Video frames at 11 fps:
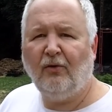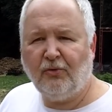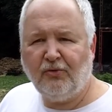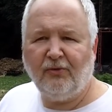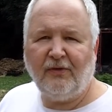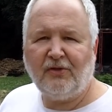
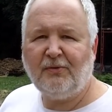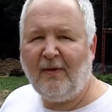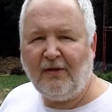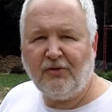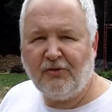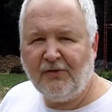nurture this
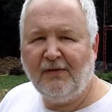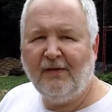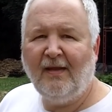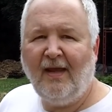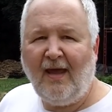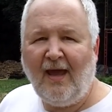space
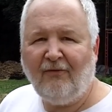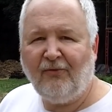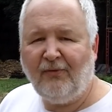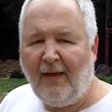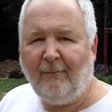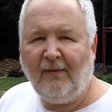
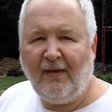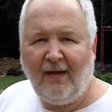after them,